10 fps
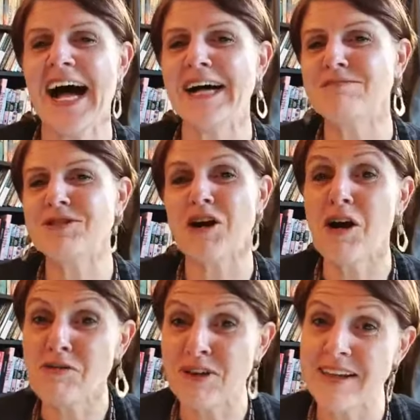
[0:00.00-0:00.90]
So
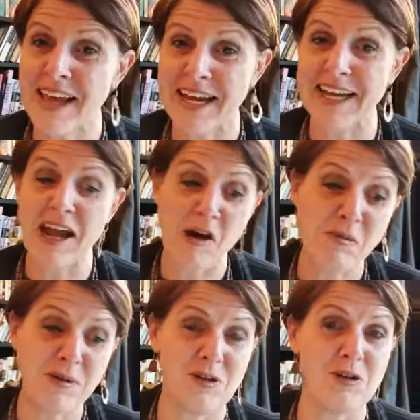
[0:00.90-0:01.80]
hopefully that can
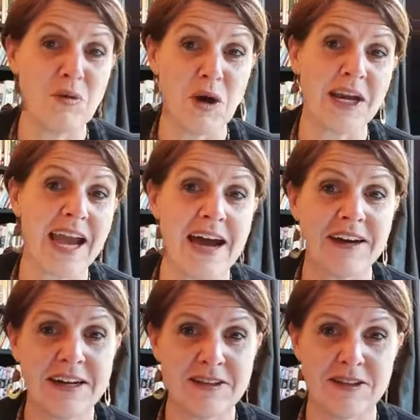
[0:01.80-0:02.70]
help you work out
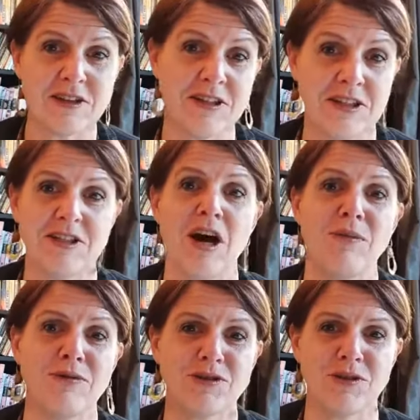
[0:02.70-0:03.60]
the
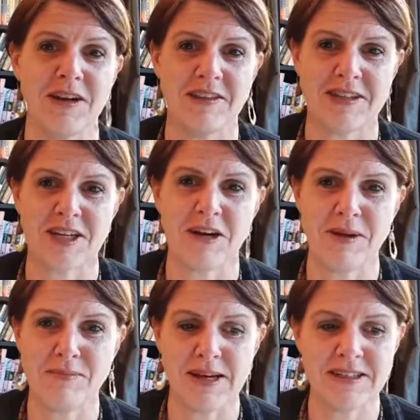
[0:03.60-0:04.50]
type of toilet that's going to
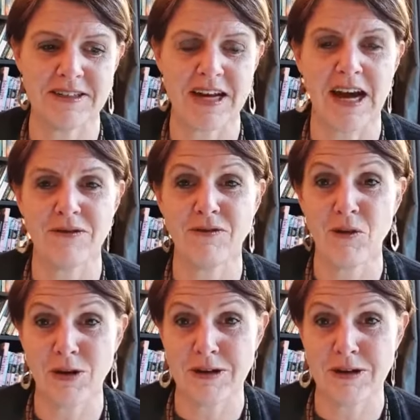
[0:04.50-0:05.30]
be best for you.